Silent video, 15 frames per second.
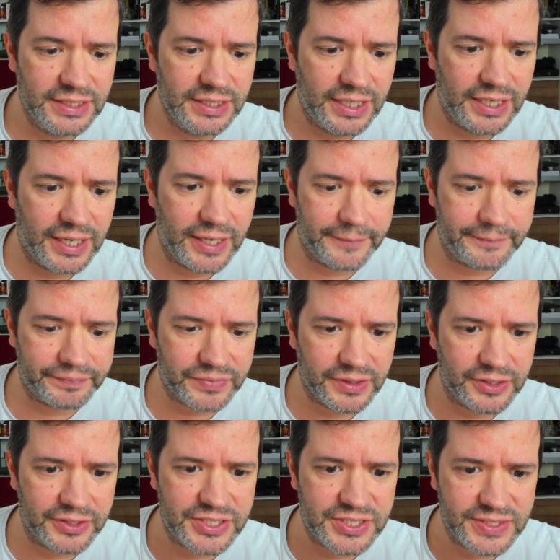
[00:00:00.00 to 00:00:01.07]
Um,
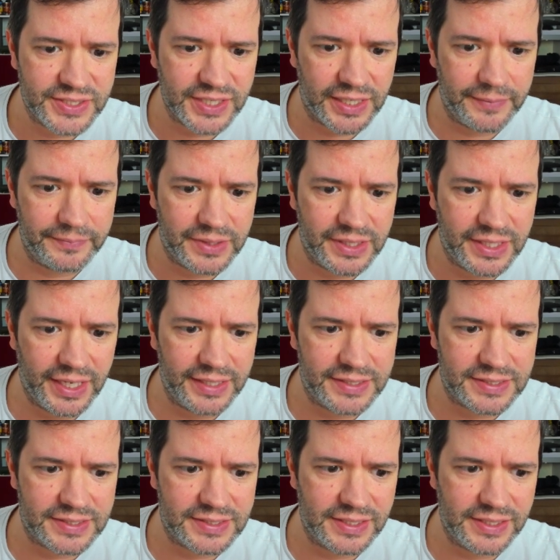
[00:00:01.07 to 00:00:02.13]
there's some
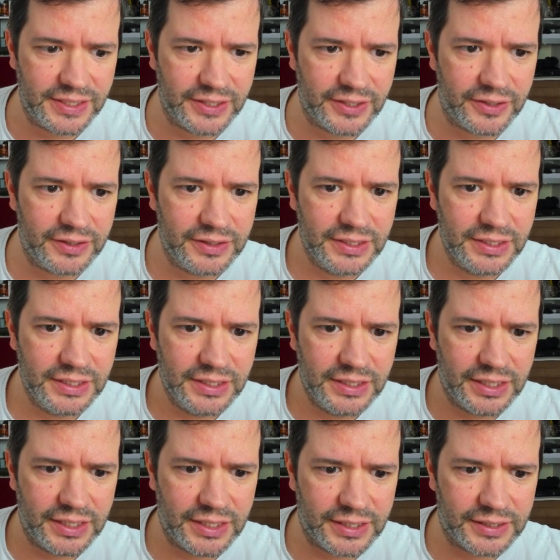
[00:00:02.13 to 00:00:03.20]
cases here
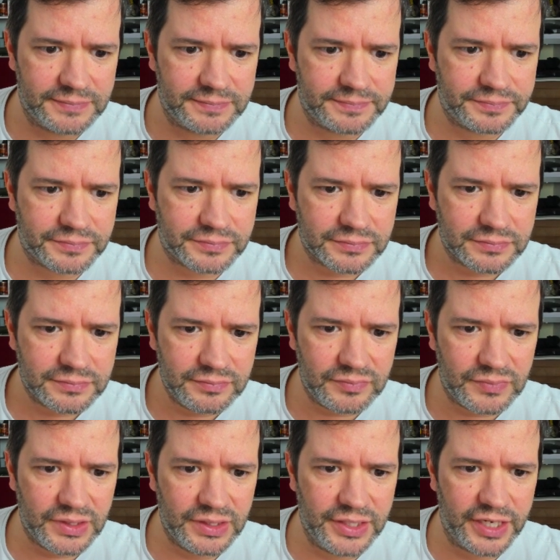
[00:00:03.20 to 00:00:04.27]
um,
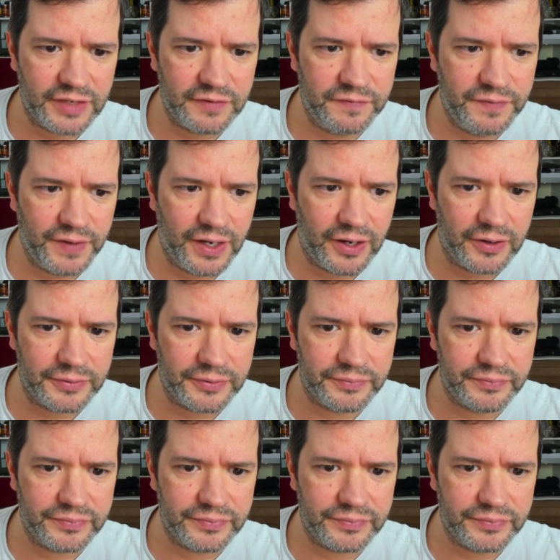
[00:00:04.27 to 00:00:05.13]
that I found.